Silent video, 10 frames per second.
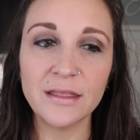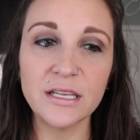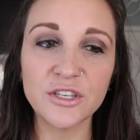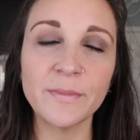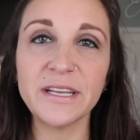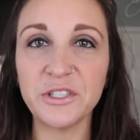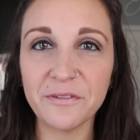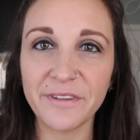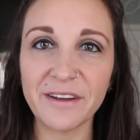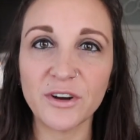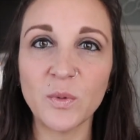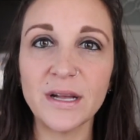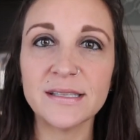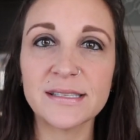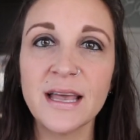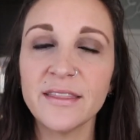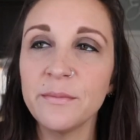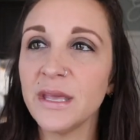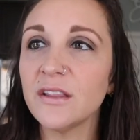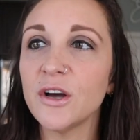These are my two favorite ones.
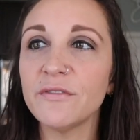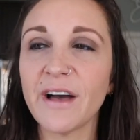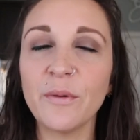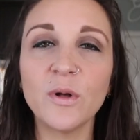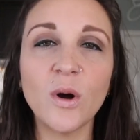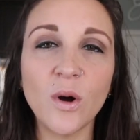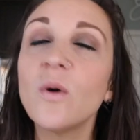The meatloaf, I will